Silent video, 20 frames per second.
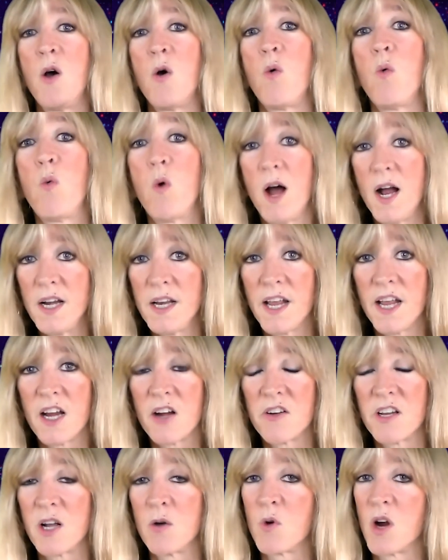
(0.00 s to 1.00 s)
one
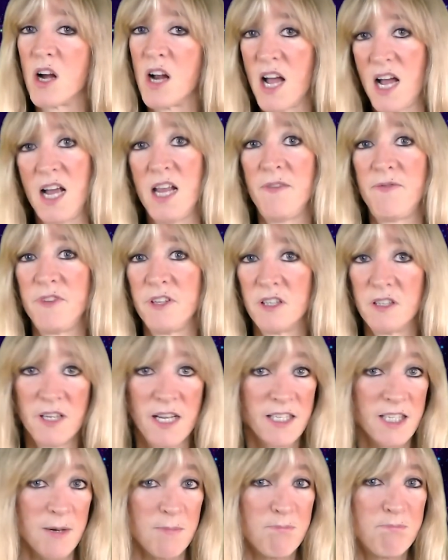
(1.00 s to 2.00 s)
area where I feel
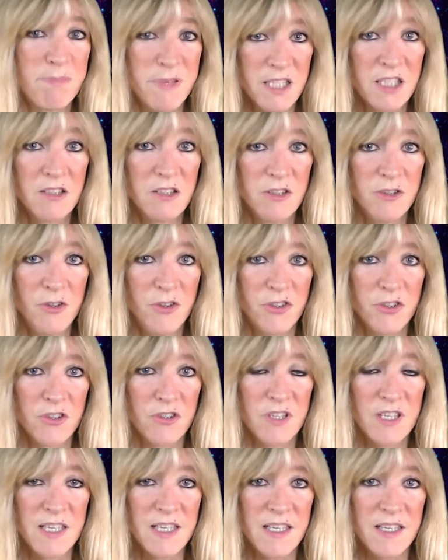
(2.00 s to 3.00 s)
like a big
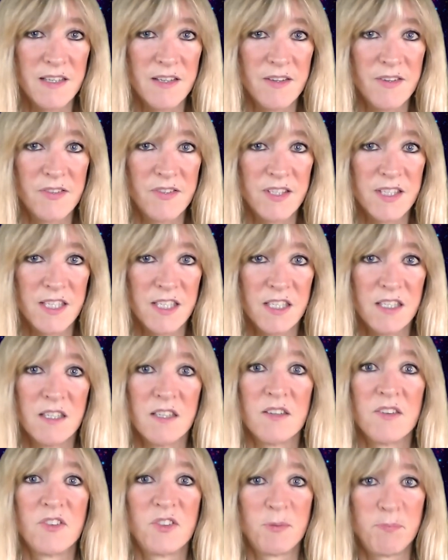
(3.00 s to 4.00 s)
loser is
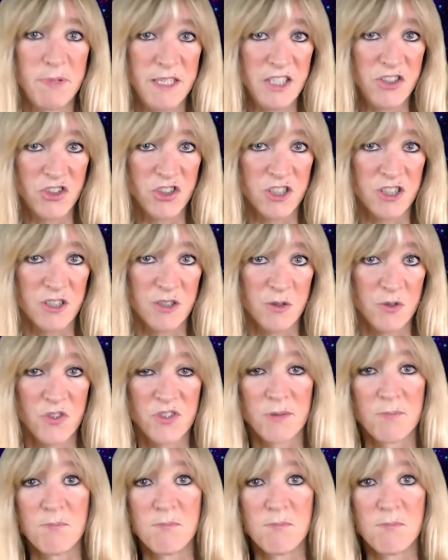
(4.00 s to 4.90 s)
in speech codes.